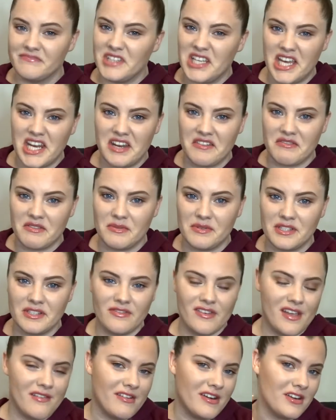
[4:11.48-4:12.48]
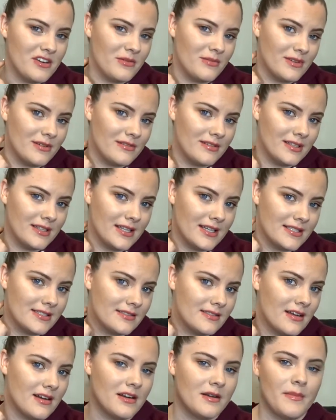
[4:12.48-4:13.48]
not everyone's favorite. Nobody really likes
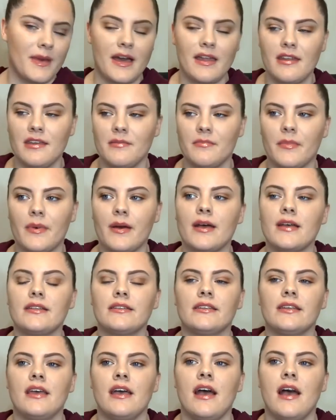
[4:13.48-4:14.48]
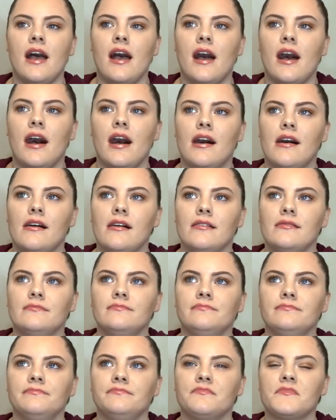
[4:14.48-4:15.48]
to talk about it, but
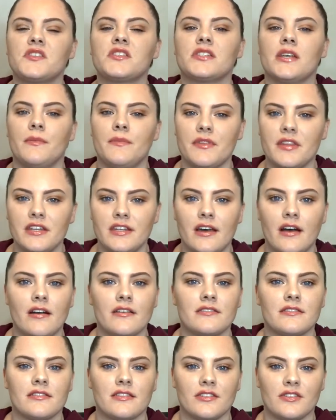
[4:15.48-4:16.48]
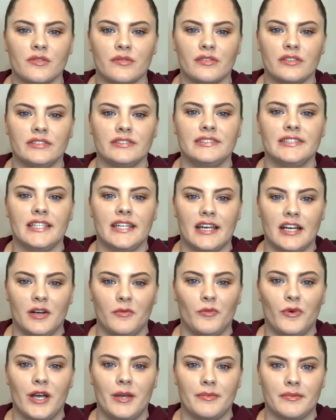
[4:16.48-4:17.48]
um, some of the dogs in this world need
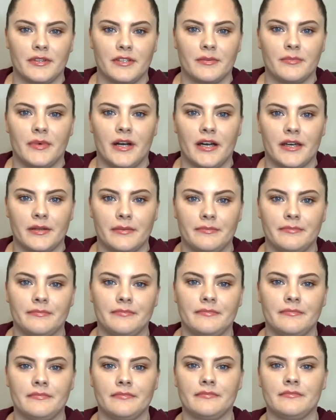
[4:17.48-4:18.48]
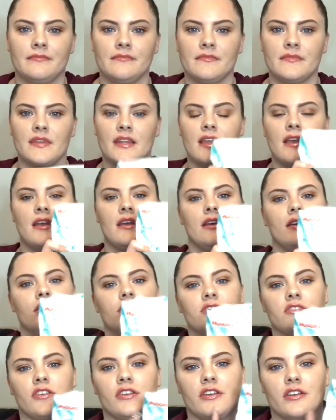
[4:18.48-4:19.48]
help wiping their bottoms.
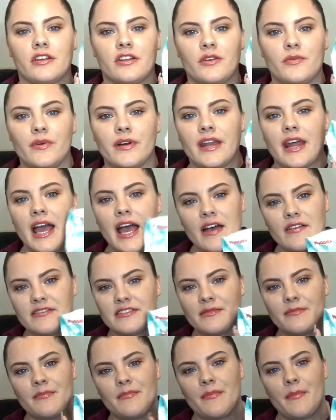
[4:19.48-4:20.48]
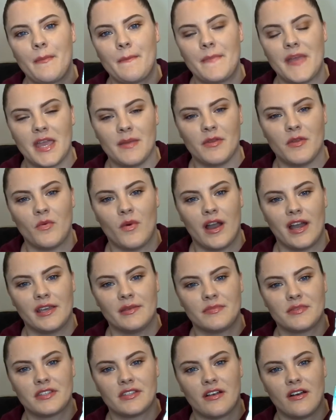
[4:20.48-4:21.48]
So you're going to want to have some baby
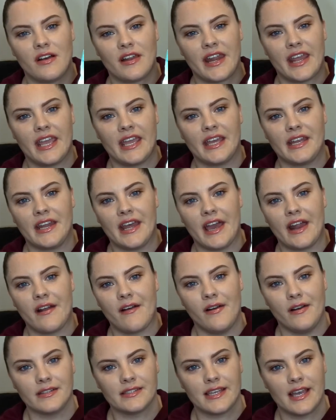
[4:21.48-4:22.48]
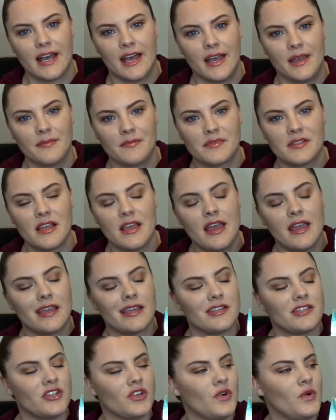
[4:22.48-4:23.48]
wipes on hand at all times
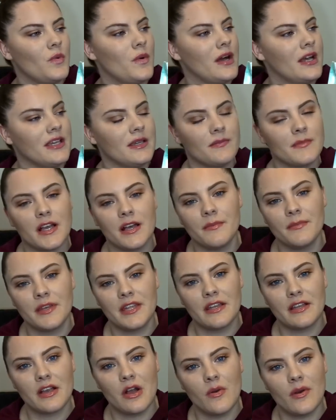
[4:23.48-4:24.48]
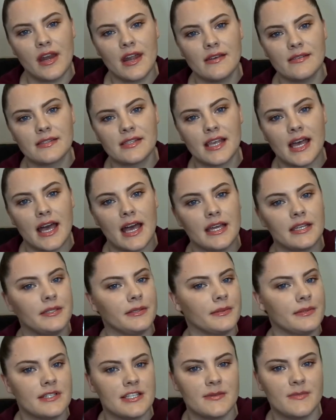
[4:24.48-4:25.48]
because you don't want him coming, going outside,
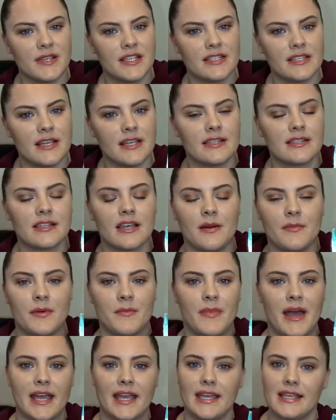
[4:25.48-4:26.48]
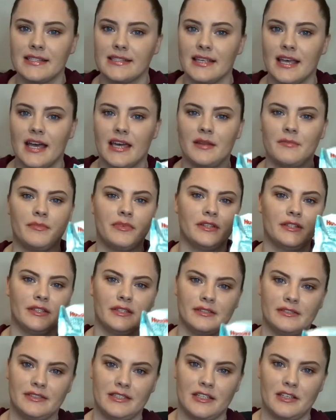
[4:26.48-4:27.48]
doing his business, coming back inside and put
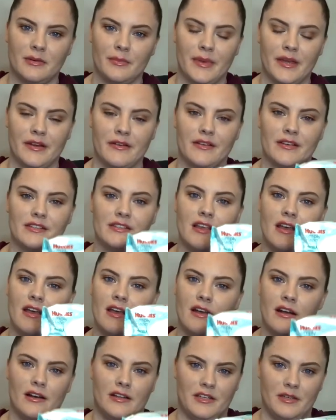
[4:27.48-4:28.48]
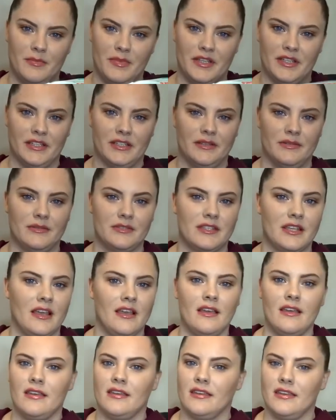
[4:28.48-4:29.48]
little dinkleberries on your pillows.
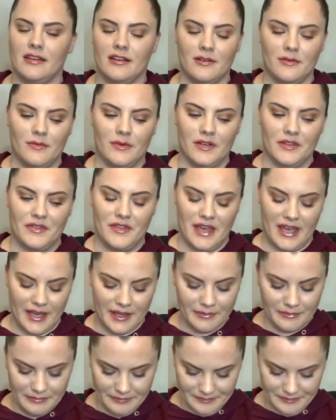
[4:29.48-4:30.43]
You don't want that.